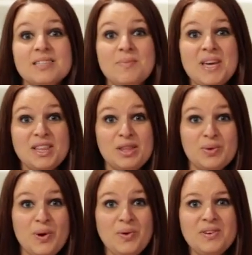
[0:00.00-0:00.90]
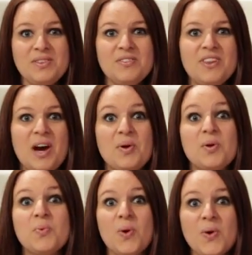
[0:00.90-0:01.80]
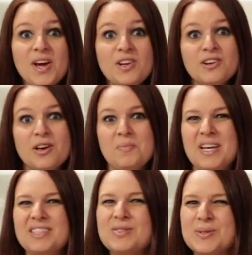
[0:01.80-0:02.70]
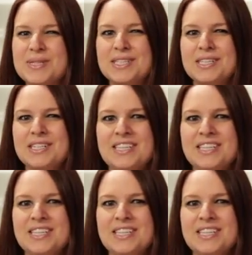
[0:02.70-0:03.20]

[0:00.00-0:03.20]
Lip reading: To make the throat of the flower, roll out your gum paste to a little